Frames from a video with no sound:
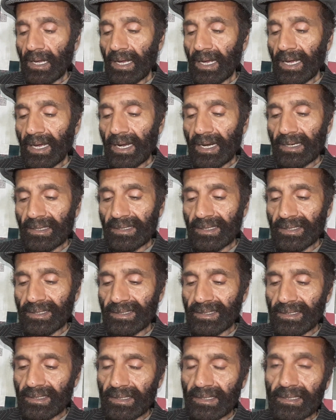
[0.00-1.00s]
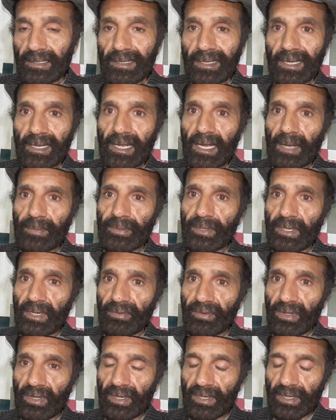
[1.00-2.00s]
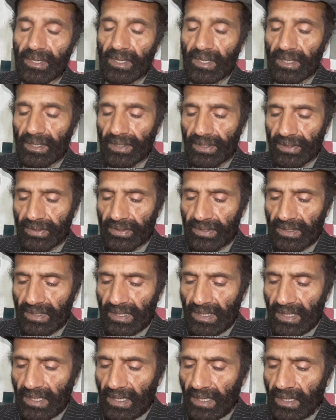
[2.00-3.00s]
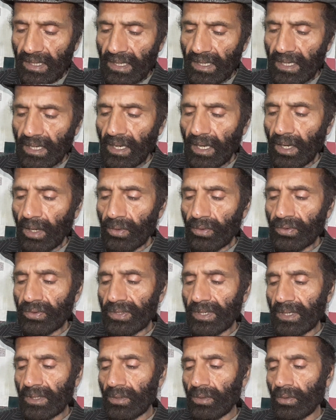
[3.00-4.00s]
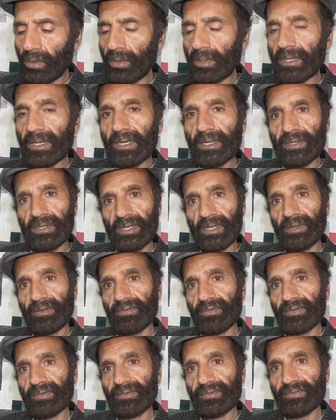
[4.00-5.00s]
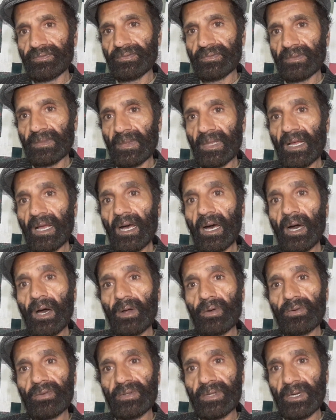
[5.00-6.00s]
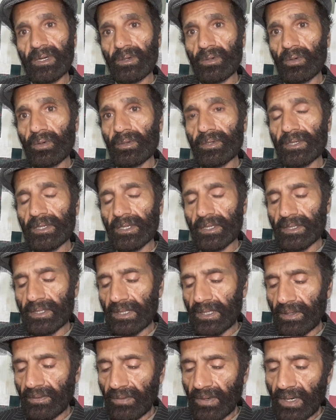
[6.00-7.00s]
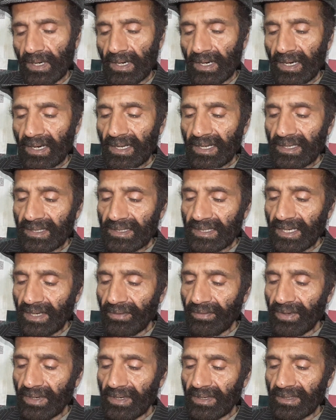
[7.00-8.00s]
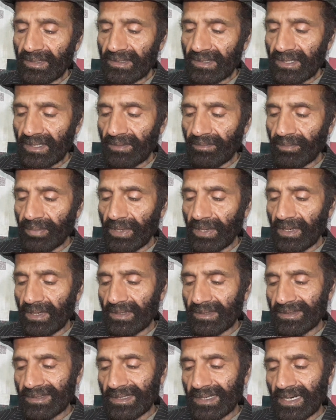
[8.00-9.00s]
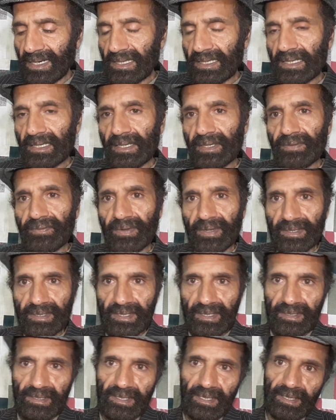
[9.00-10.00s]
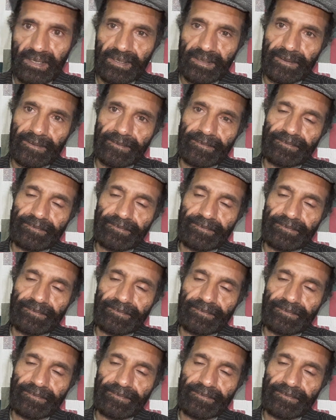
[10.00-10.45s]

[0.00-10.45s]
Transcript: And the caption of the article is that how to set goals and achieve, how to set goals and achieve 7 simple strategies for success.